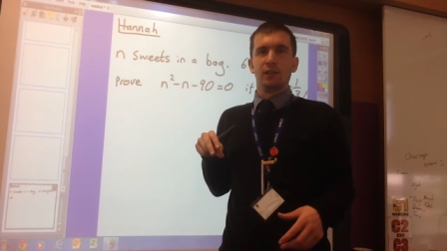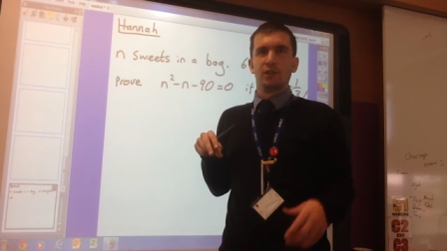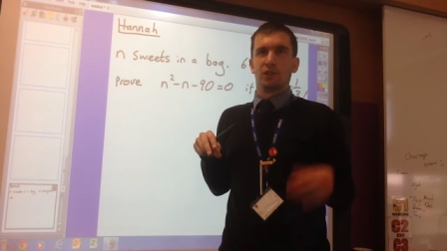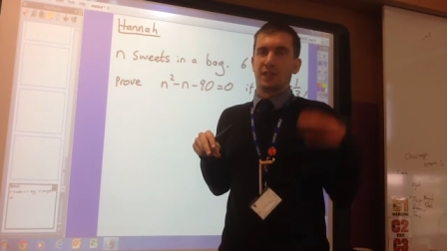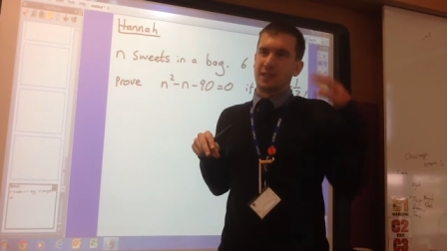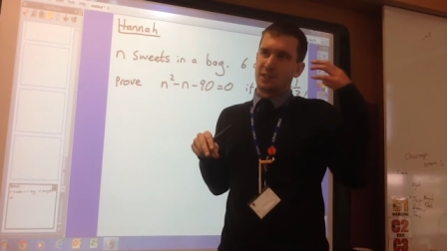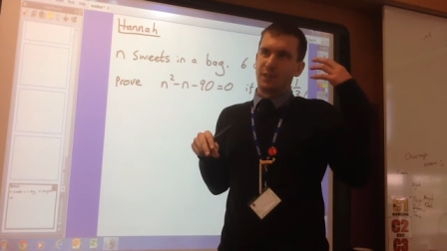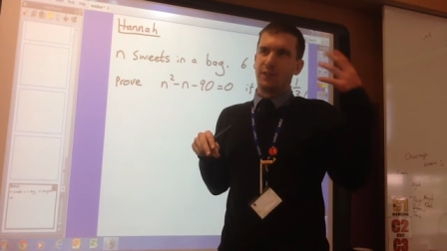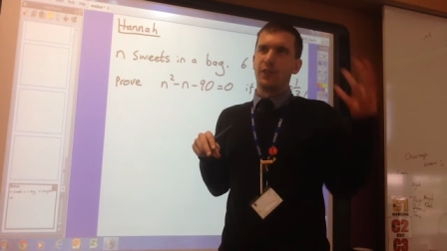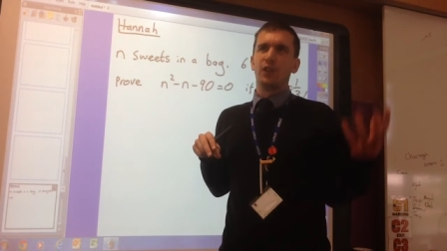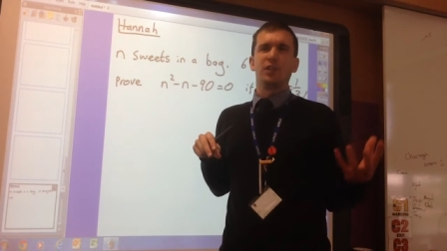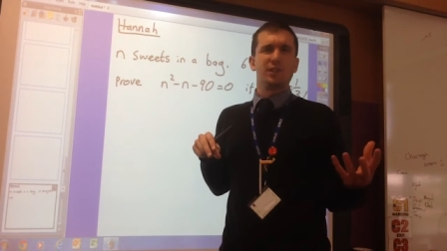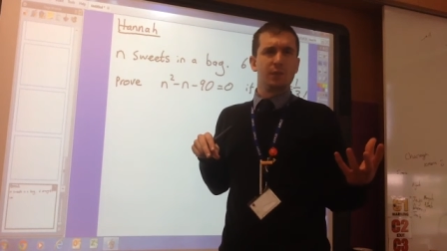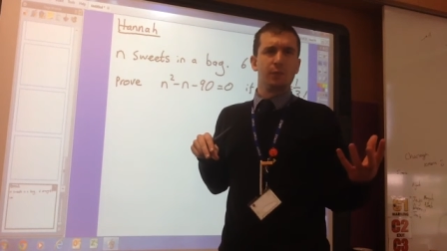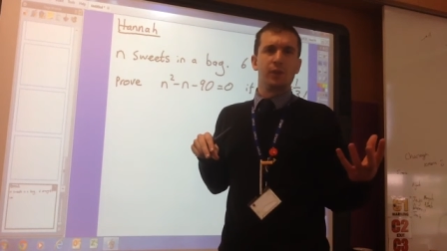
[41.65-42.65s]
So that's the
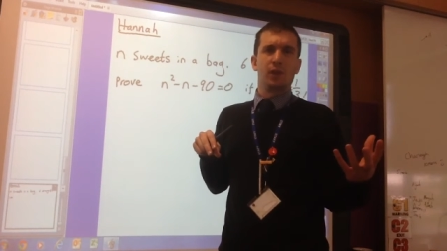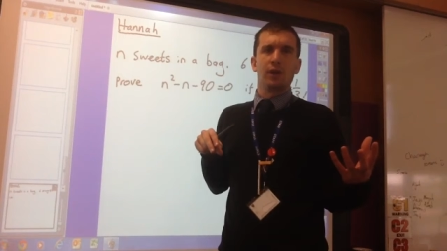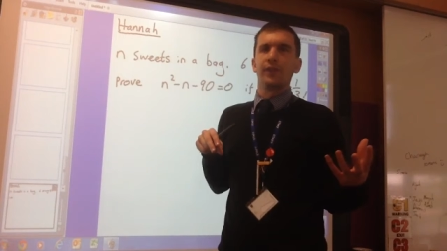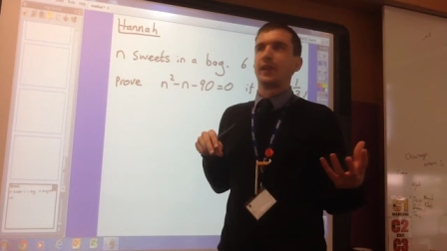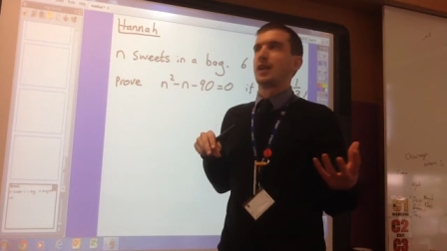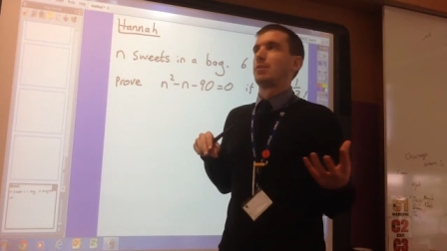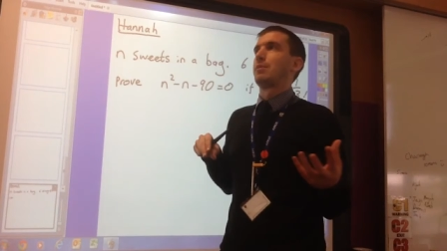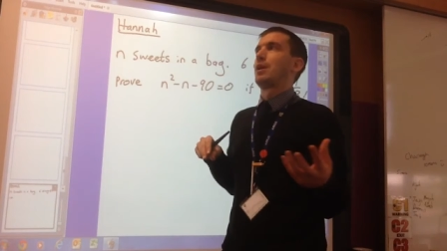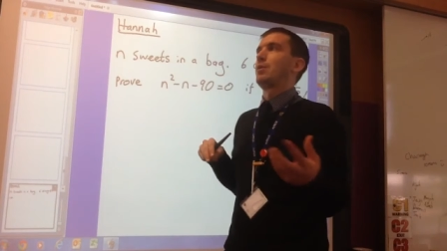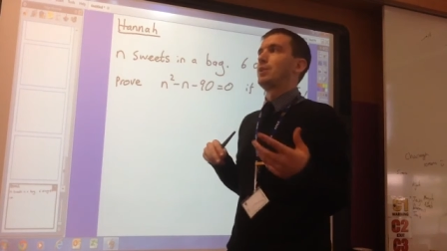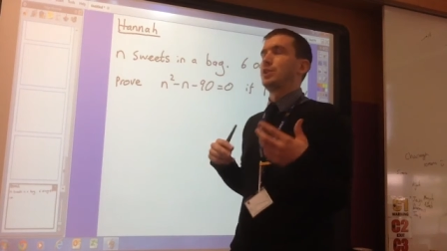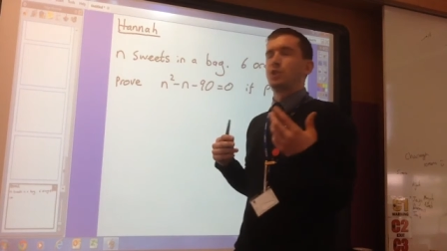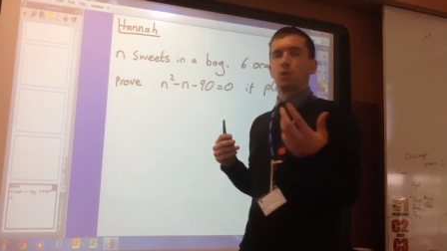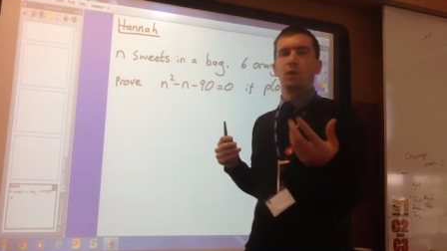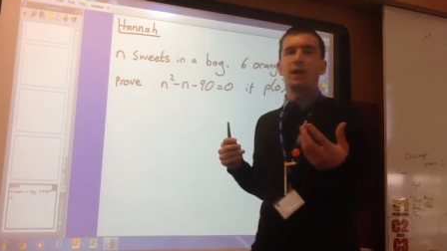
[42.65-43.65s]
first thing we've got to think about,
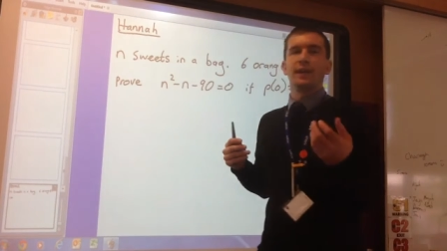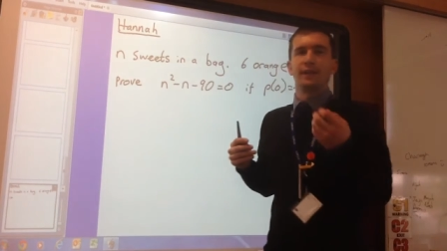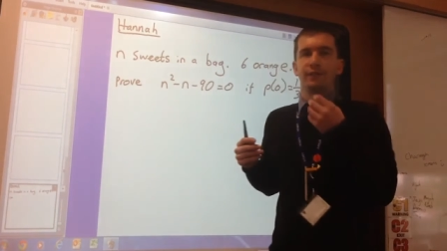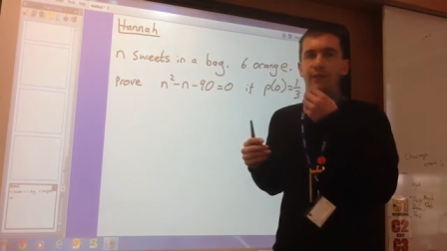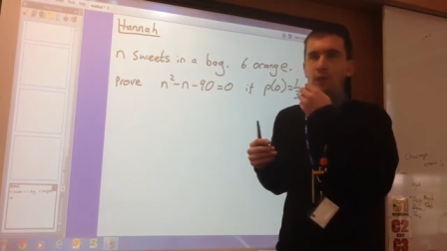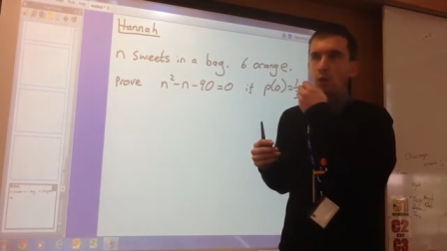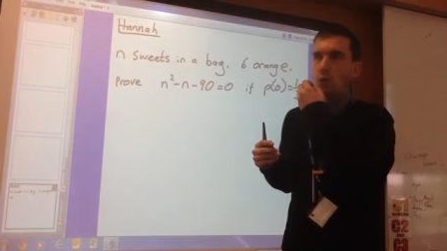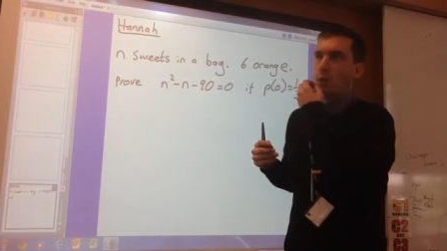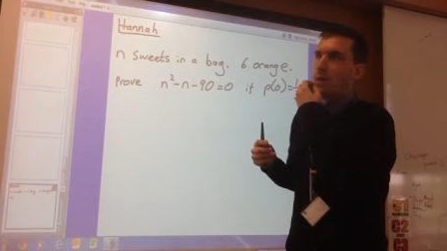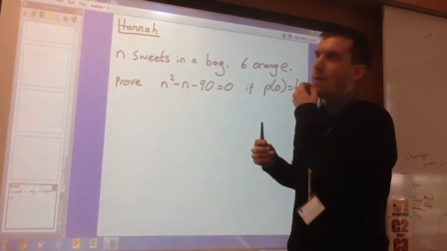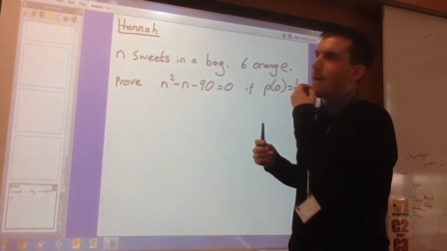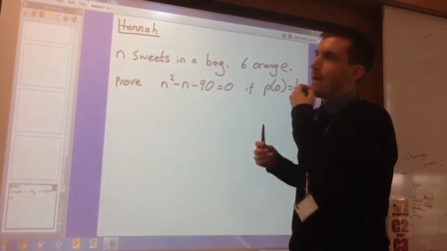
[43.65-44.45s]
which is quite difficult.